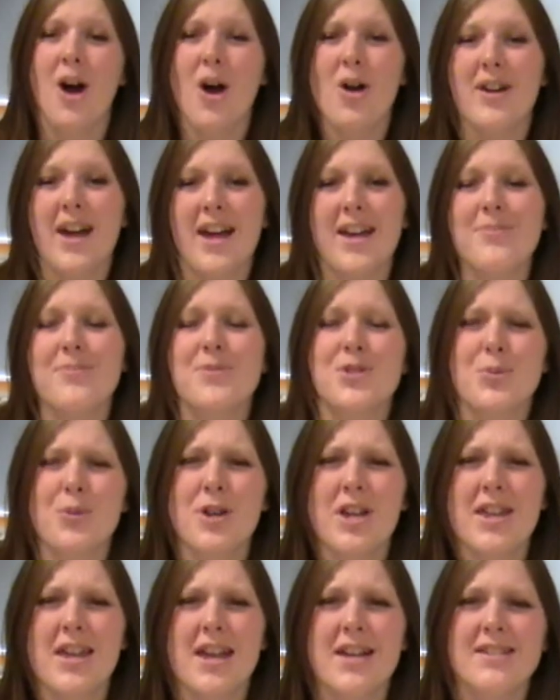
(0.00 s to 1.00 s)
Okay, so
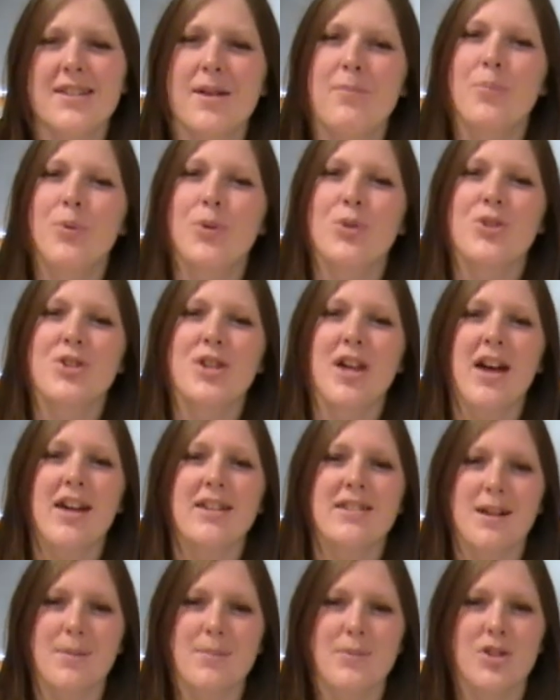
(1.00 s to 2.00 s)
one of the examples that
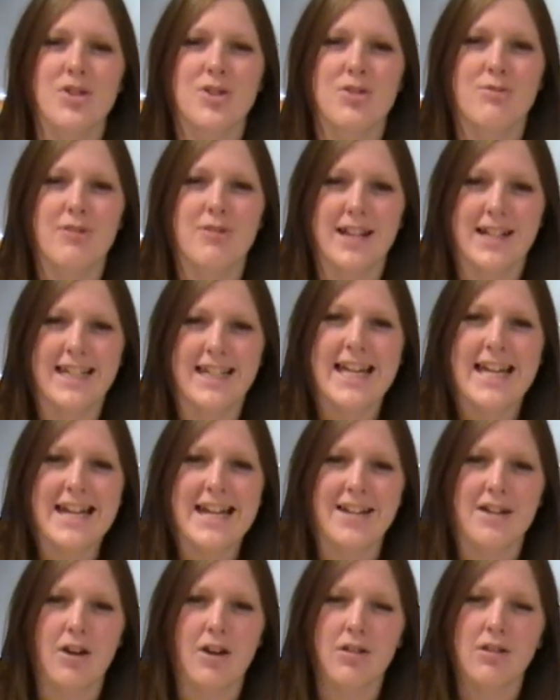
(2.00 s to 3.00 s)
examiners are really
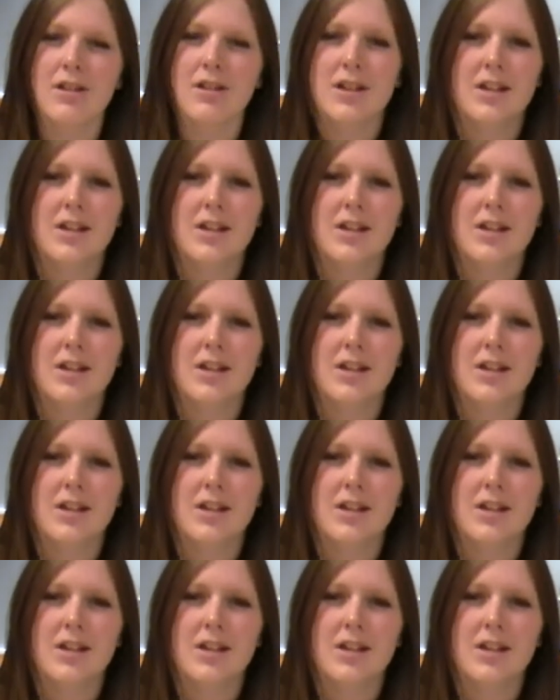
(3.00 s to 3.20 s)
keen on